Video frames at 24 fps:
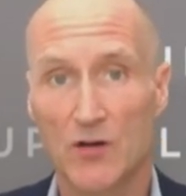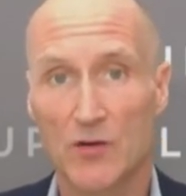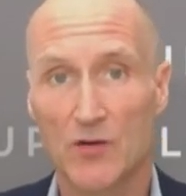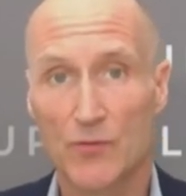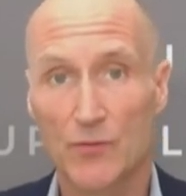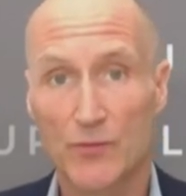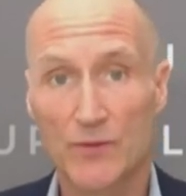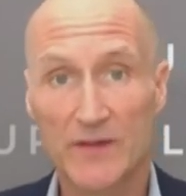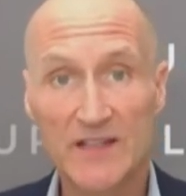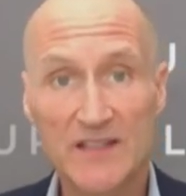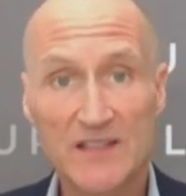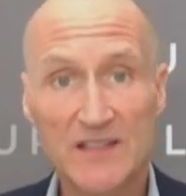
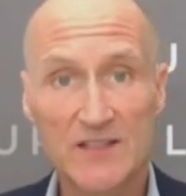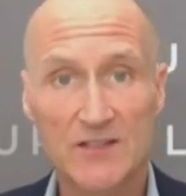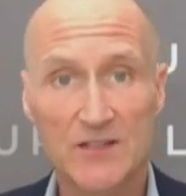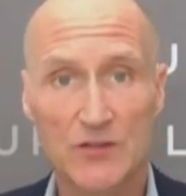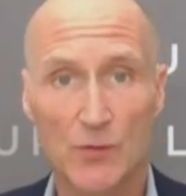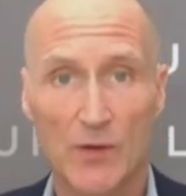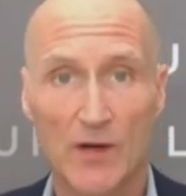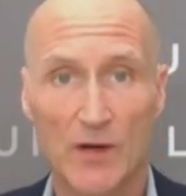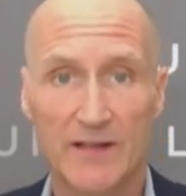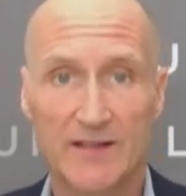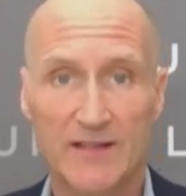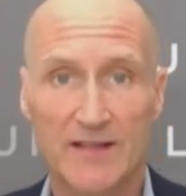reasons
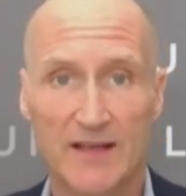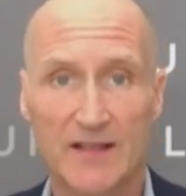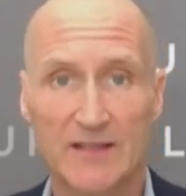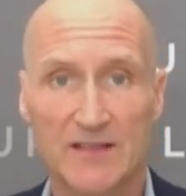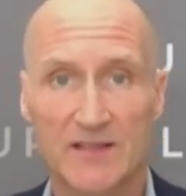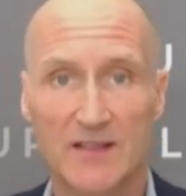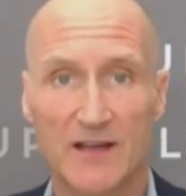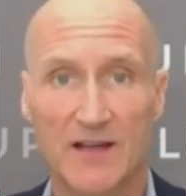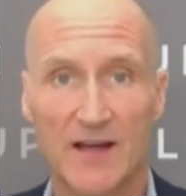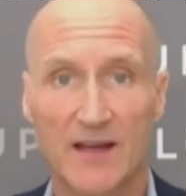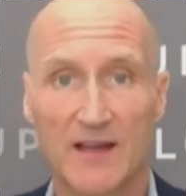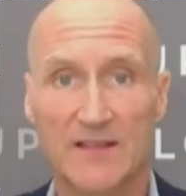why
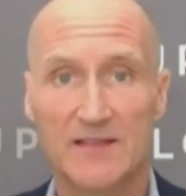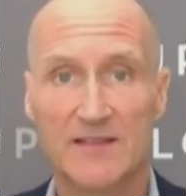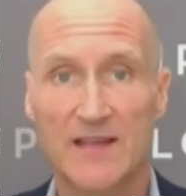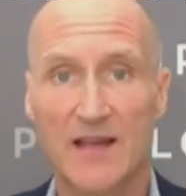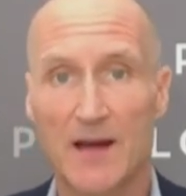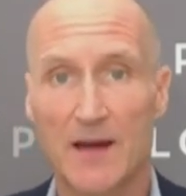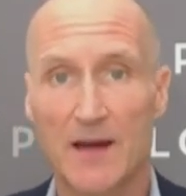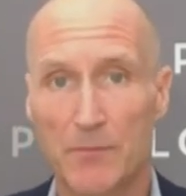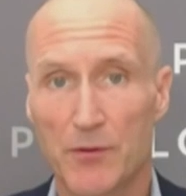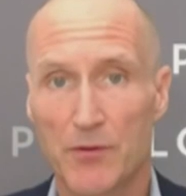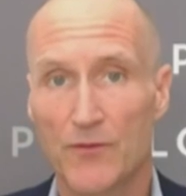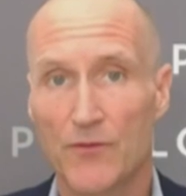Tesla has
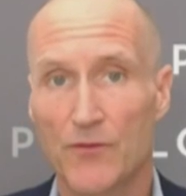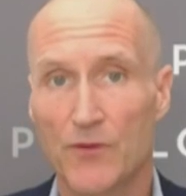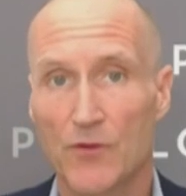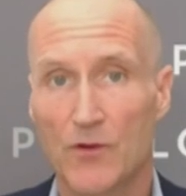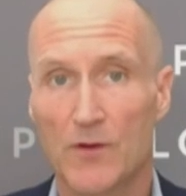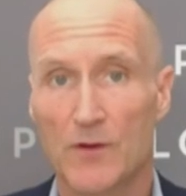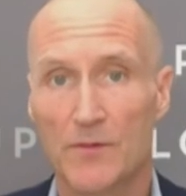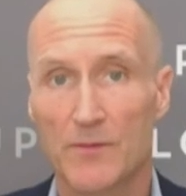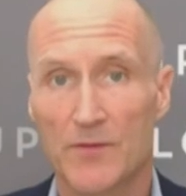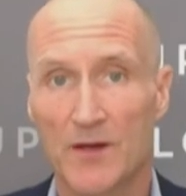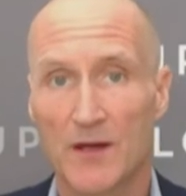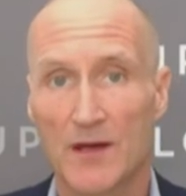not
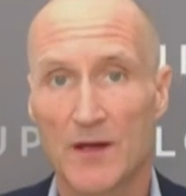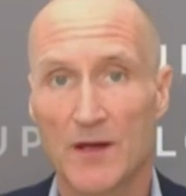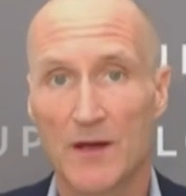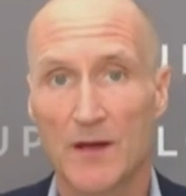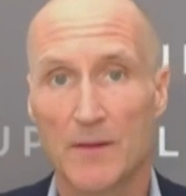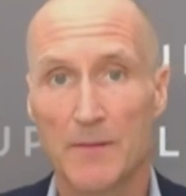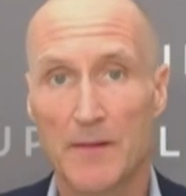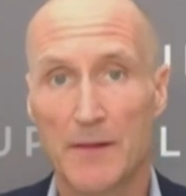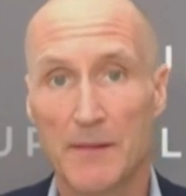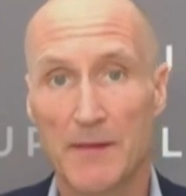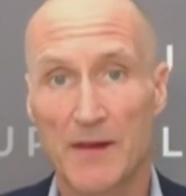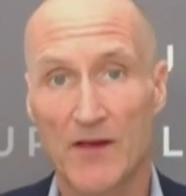performed
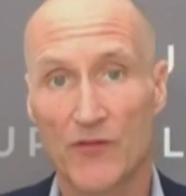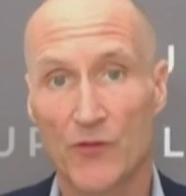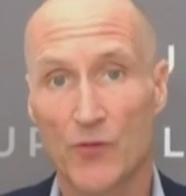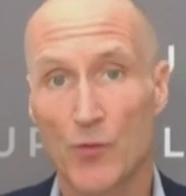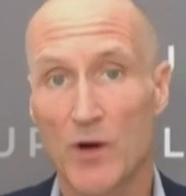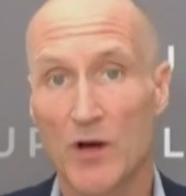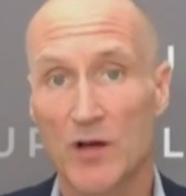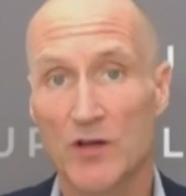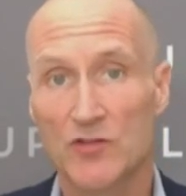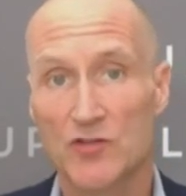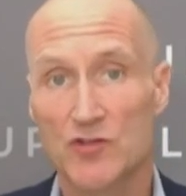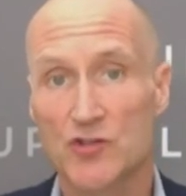maybe as
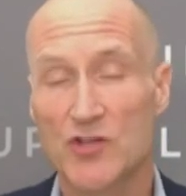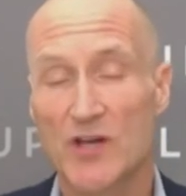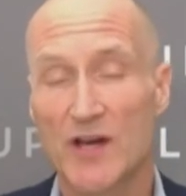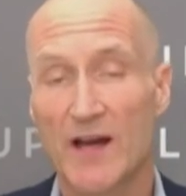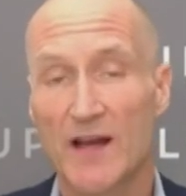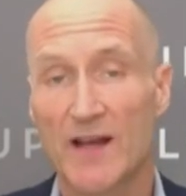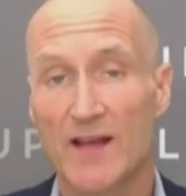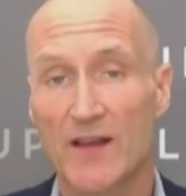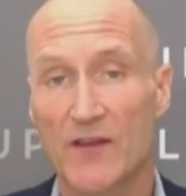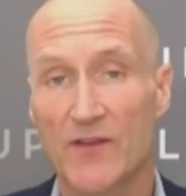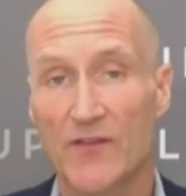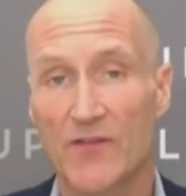well in
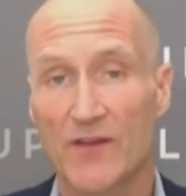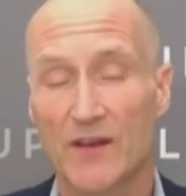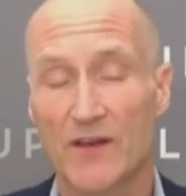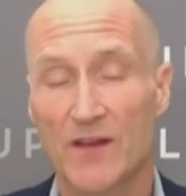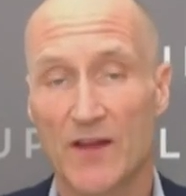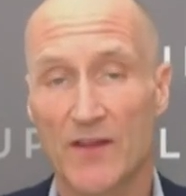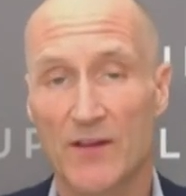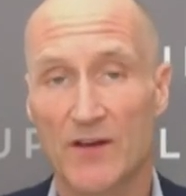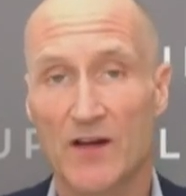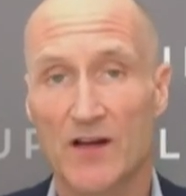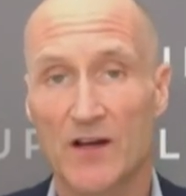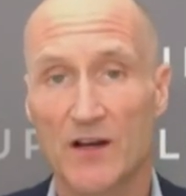China as in
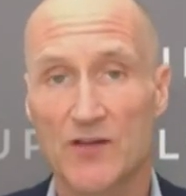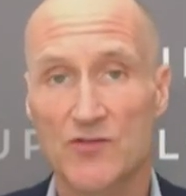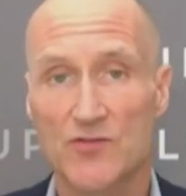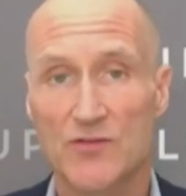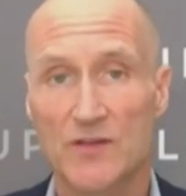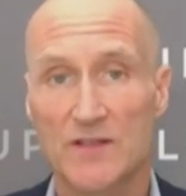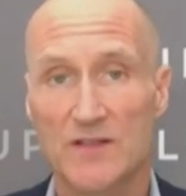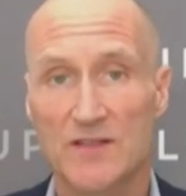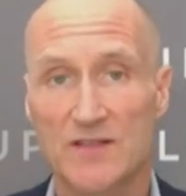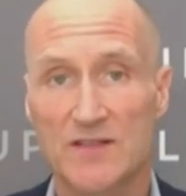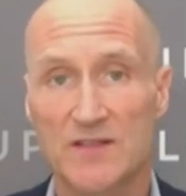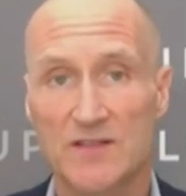other
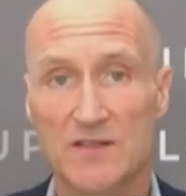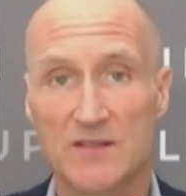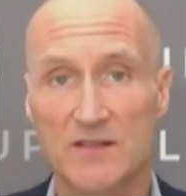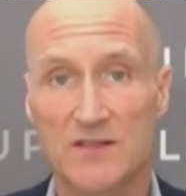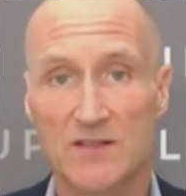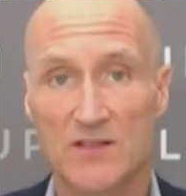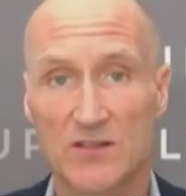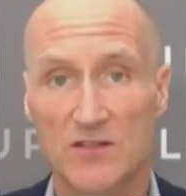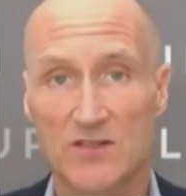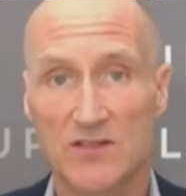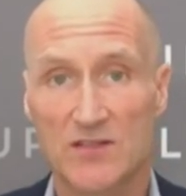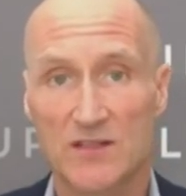countries is
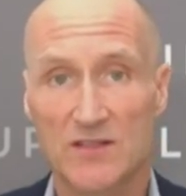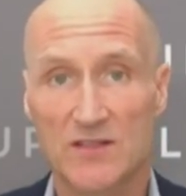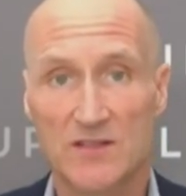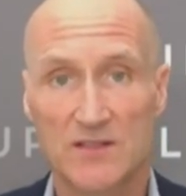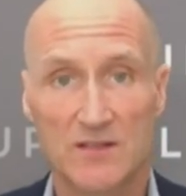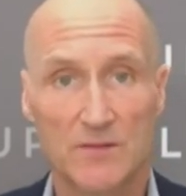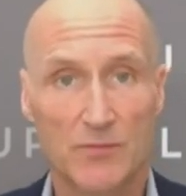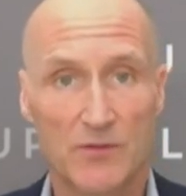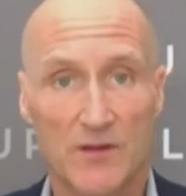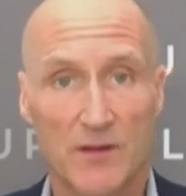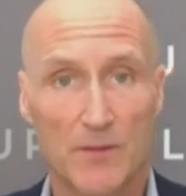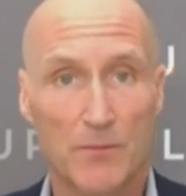just
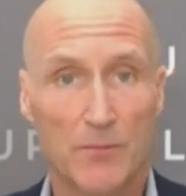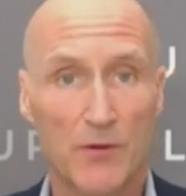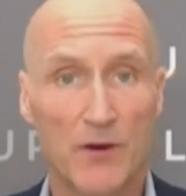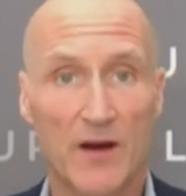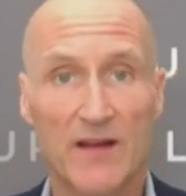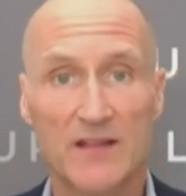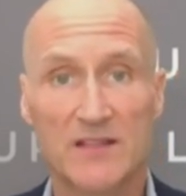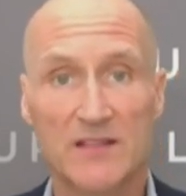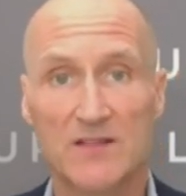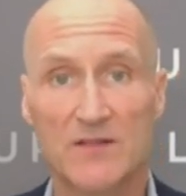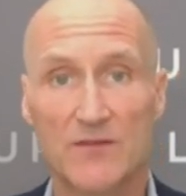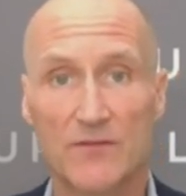simply the
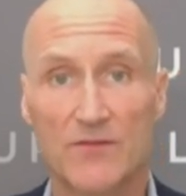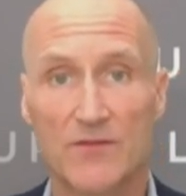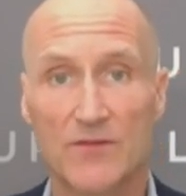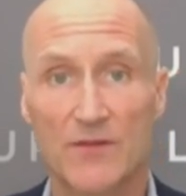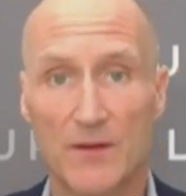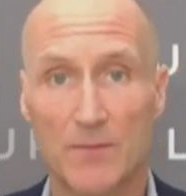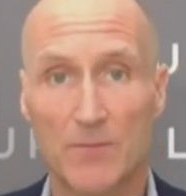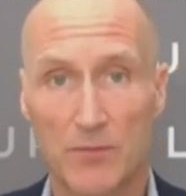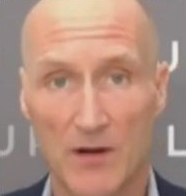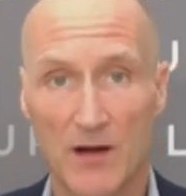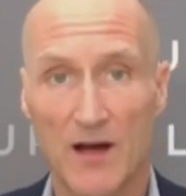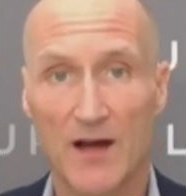price of
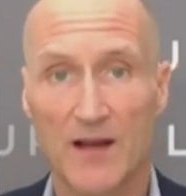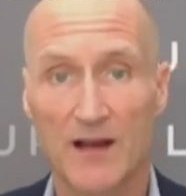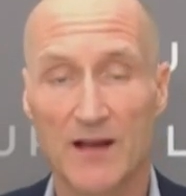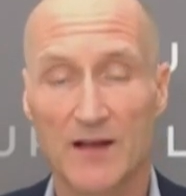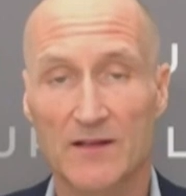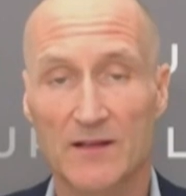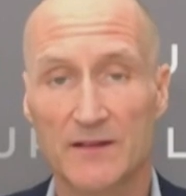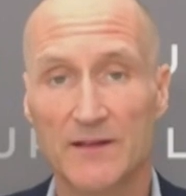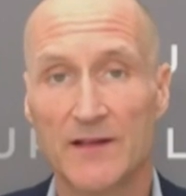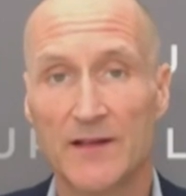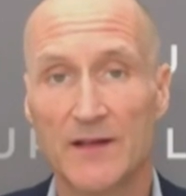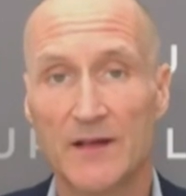the
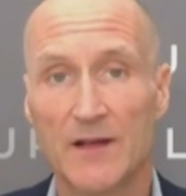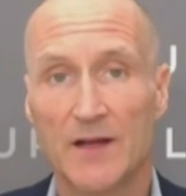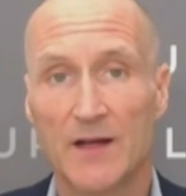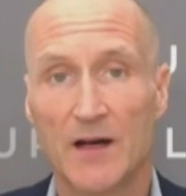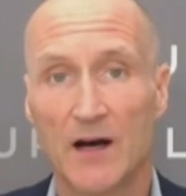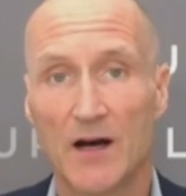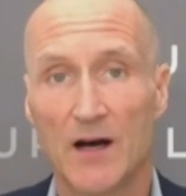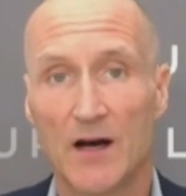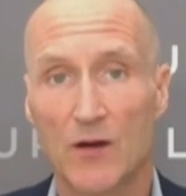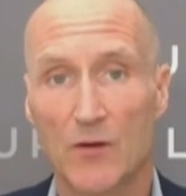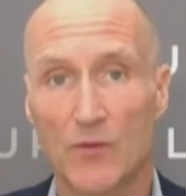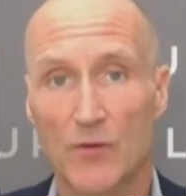product
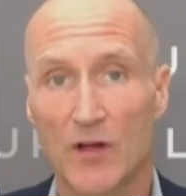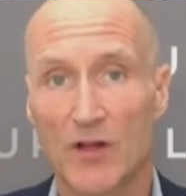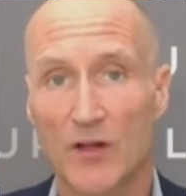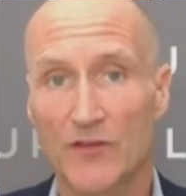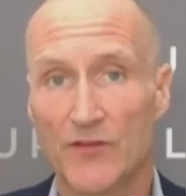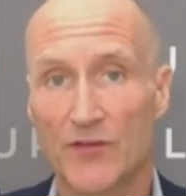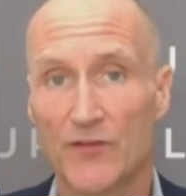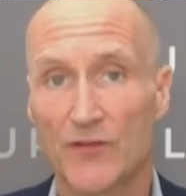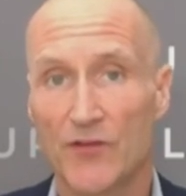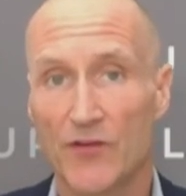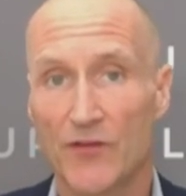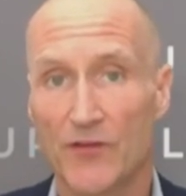
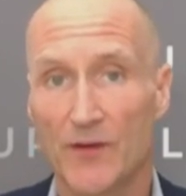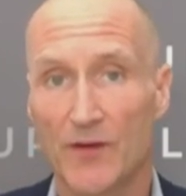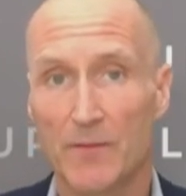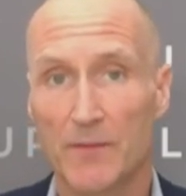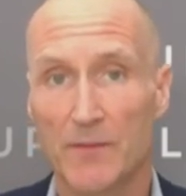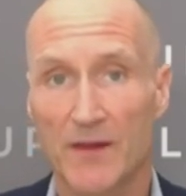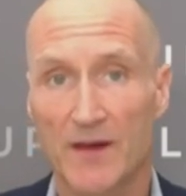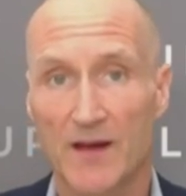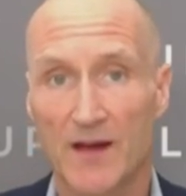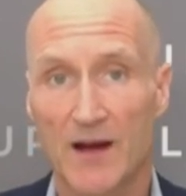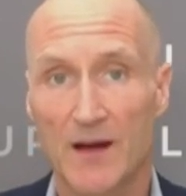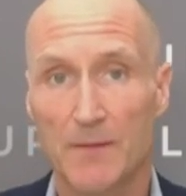relative to some
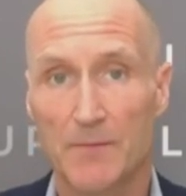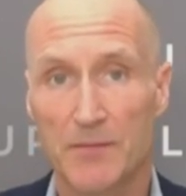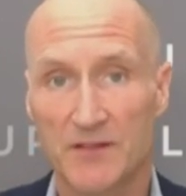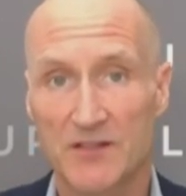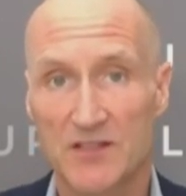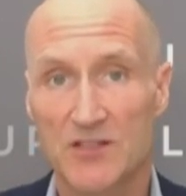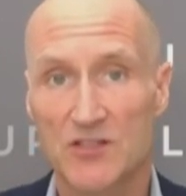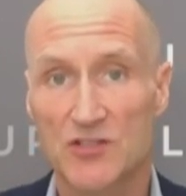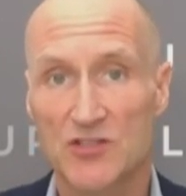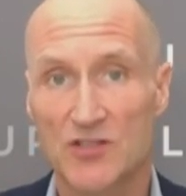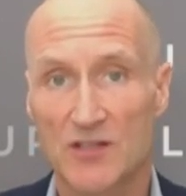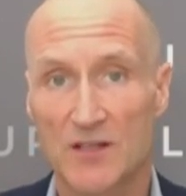of the
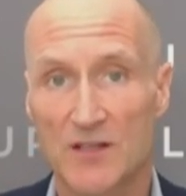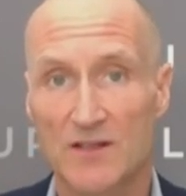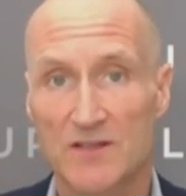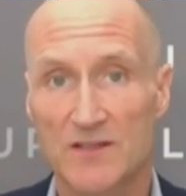competition.